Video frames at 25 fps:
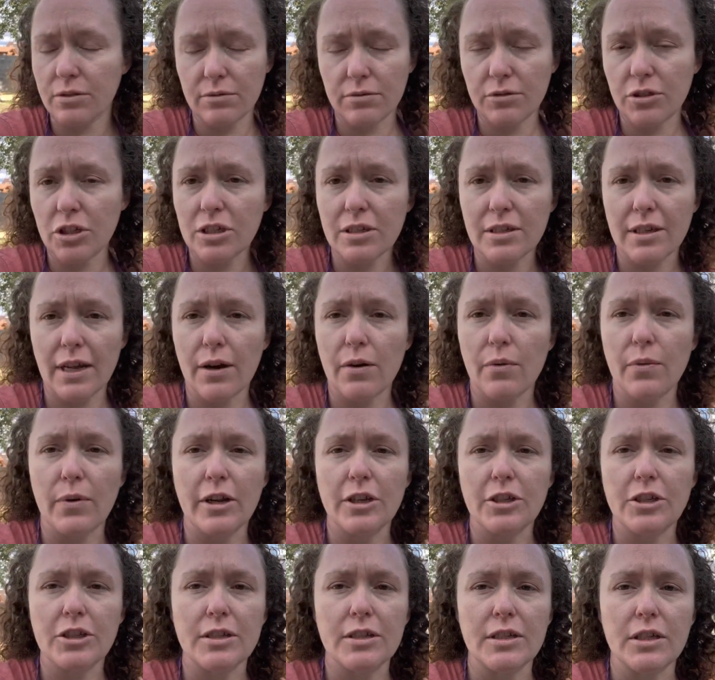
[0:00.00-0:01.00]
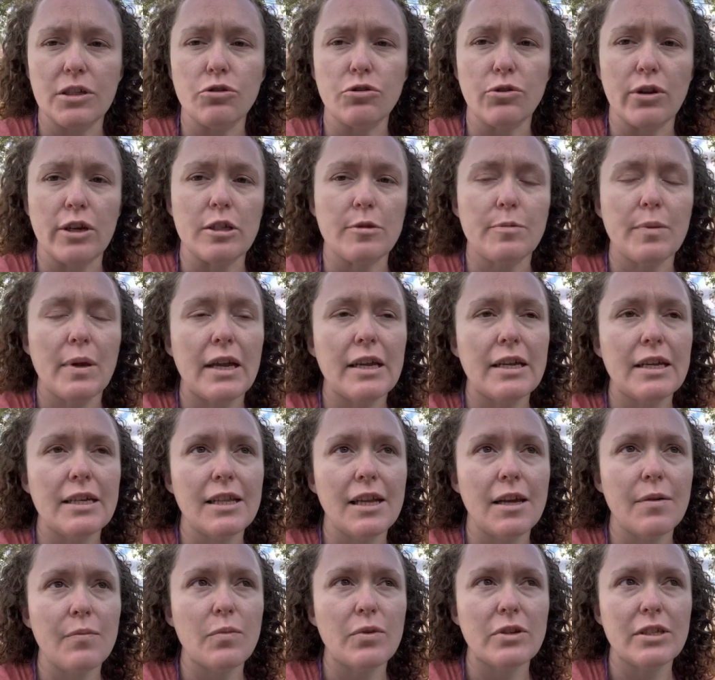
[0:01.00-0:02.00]
just now, what I just did transplanting
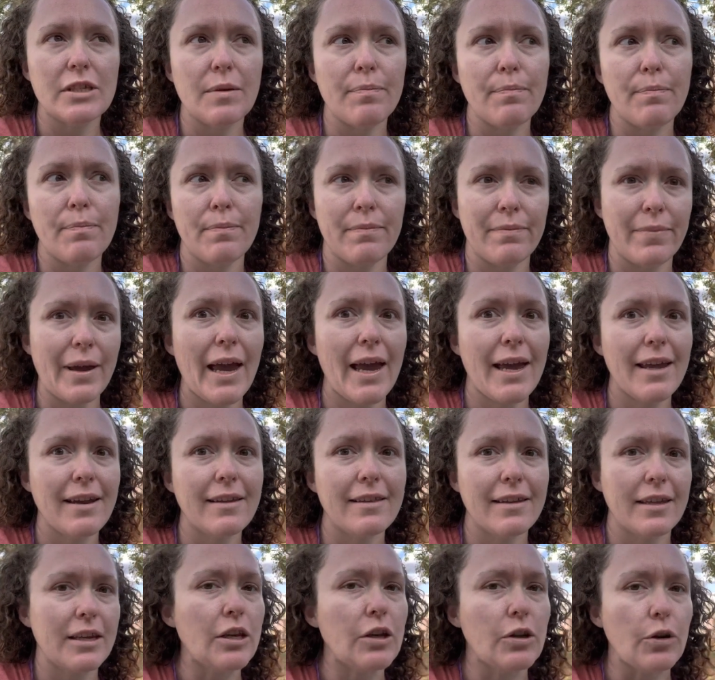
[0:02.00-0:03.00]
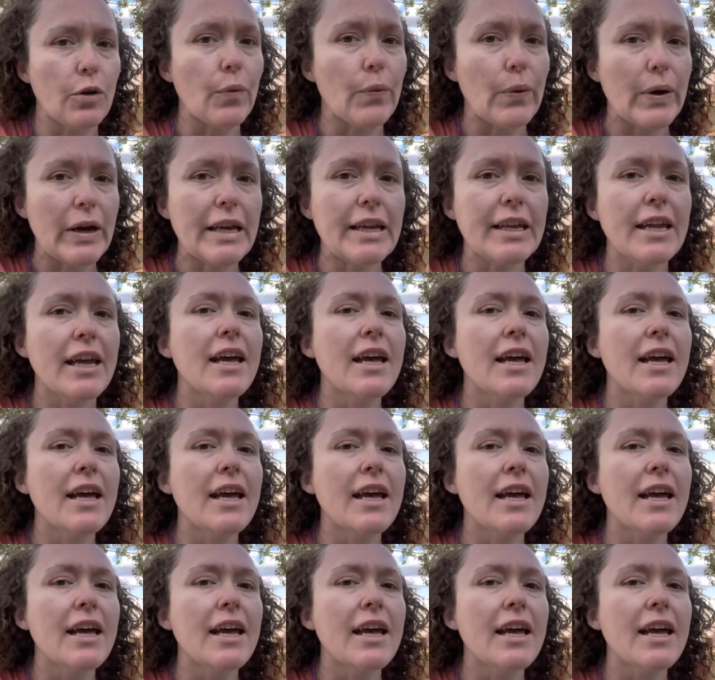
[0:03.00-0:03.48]
them was a pain in the you know what.